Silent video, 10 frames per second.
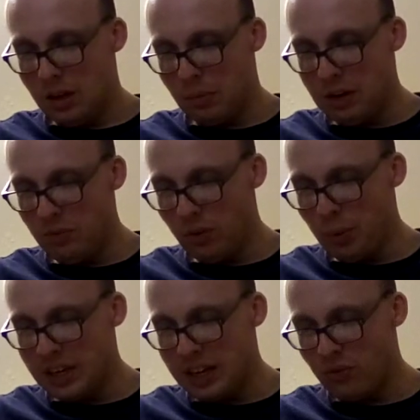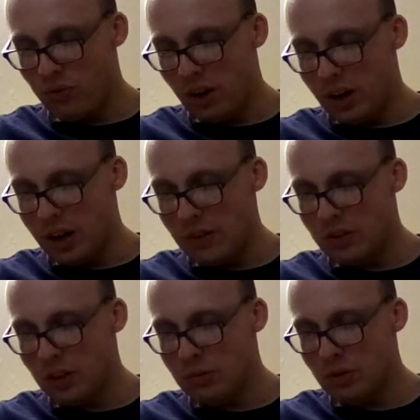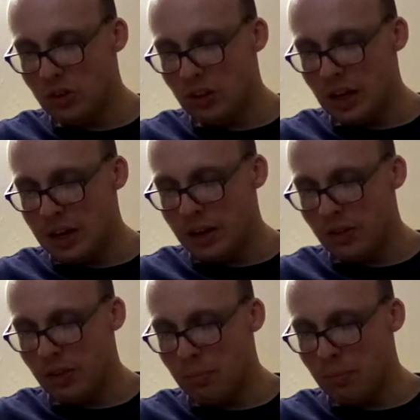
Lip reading: When the wicked thrive, so does sin,